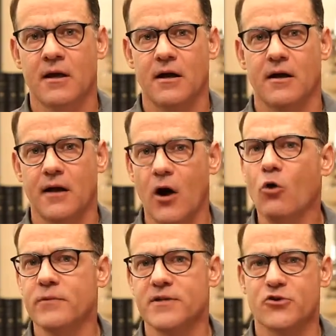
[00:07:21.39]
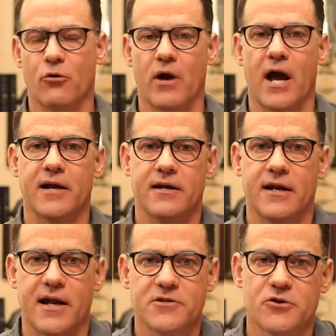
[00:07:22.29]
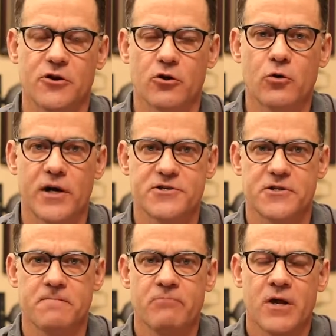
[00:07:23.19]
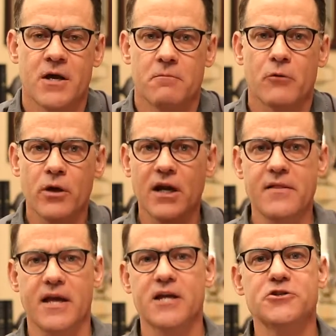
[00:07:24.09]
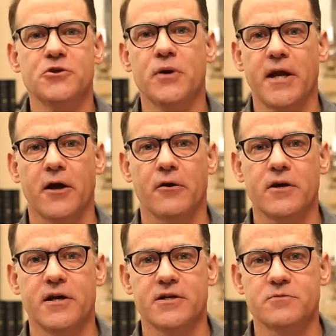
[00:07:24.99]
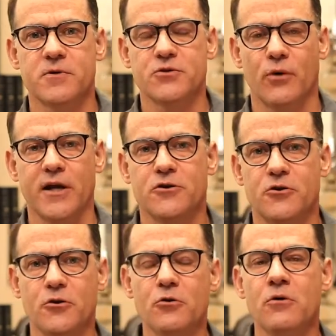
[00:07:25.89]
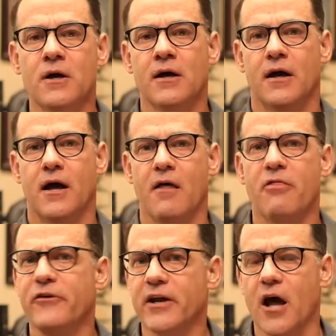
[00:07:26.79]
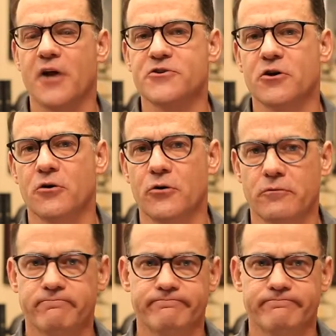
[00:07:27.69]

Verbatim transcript: Uh, I hope that's all right in answering your question. But really, the issue here is between two uh, theological